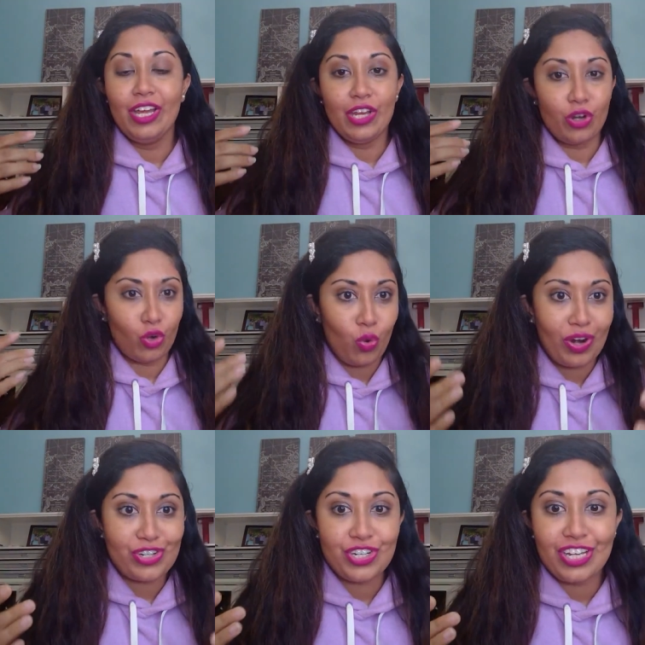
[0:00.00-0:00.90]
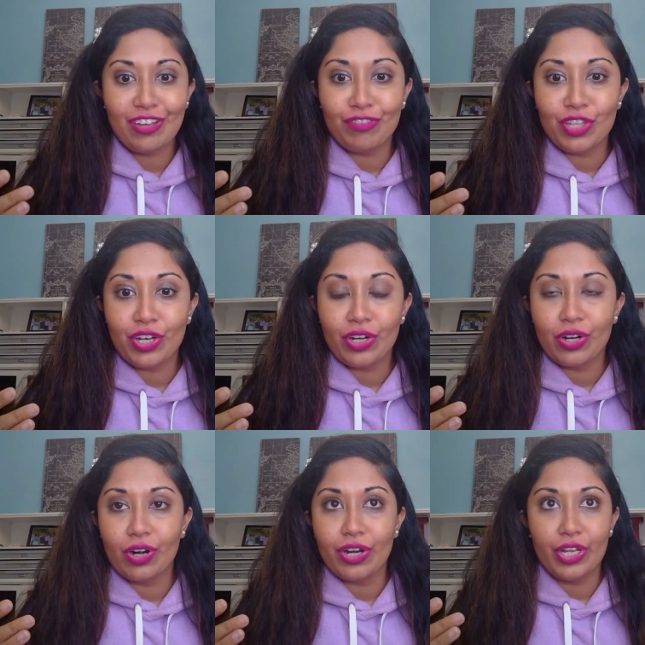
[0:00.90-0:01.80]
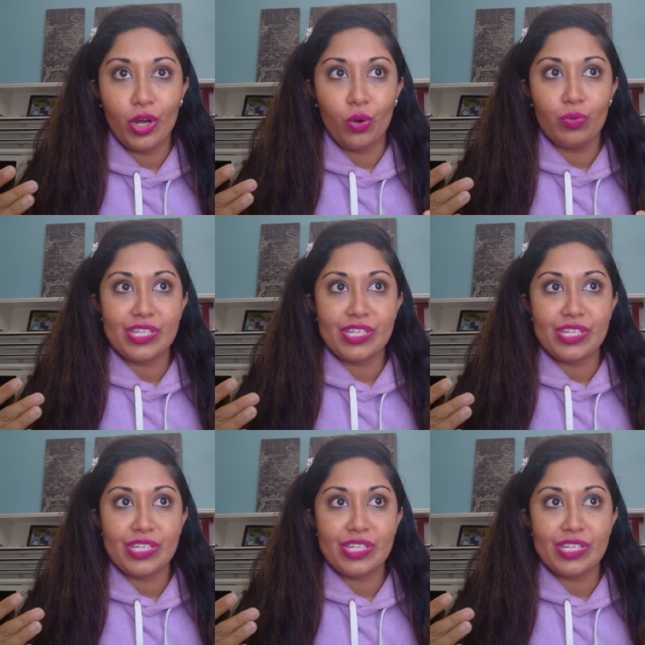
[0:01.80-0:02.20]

you're questioning if they're, you know,